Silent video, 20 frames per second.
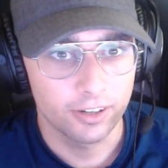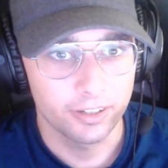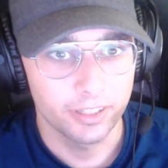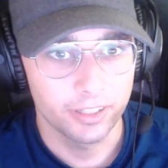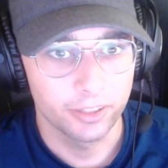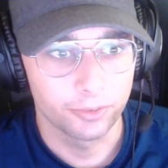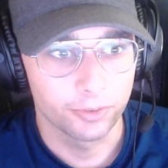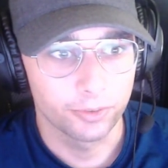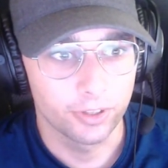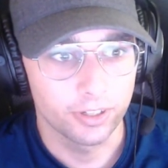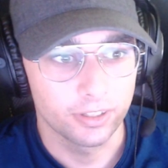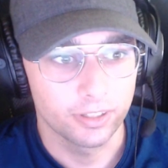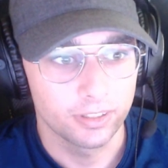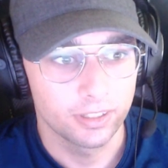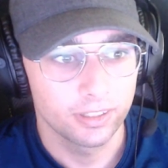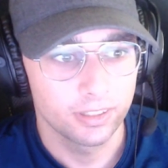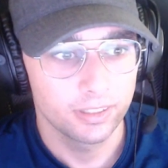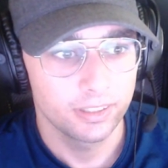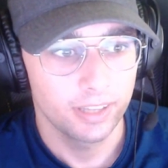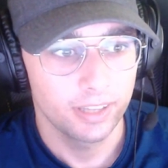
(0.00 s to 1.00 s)
in the
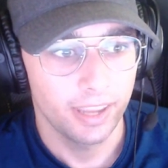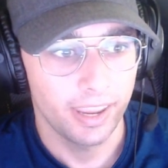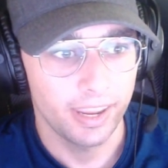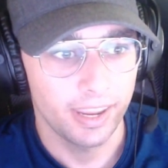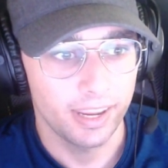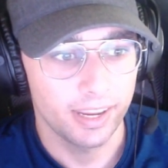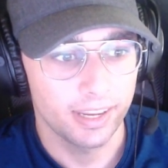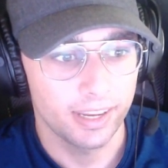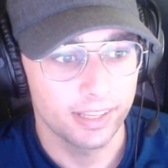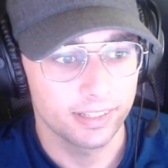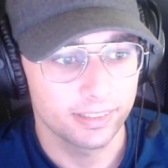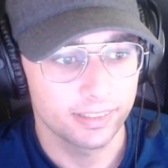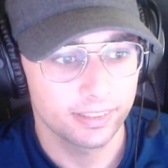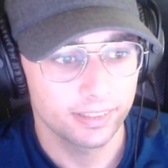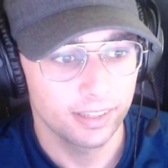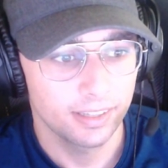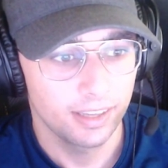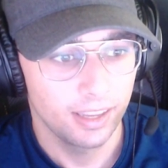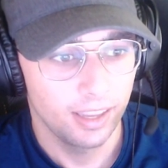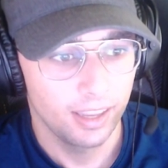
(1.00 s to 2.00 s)
run, and
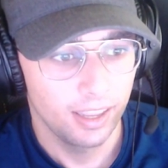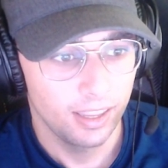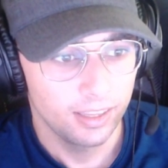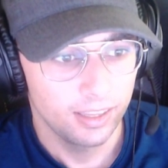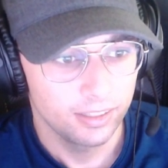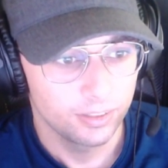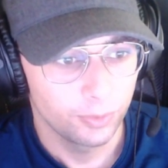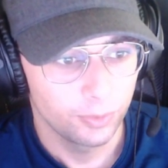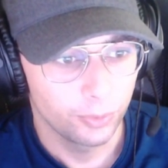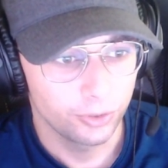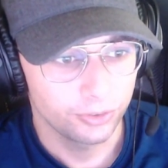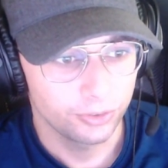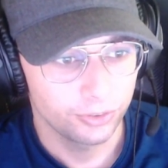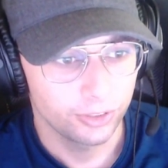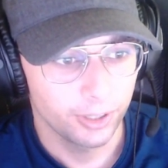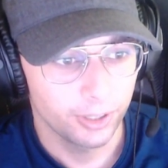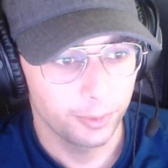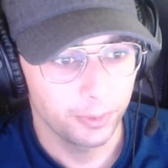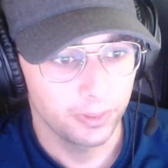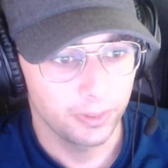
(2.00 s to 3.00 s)
we'll
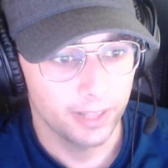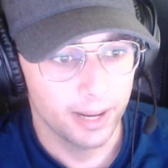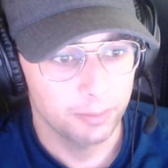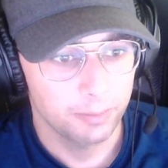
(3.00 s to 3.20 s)
start with lap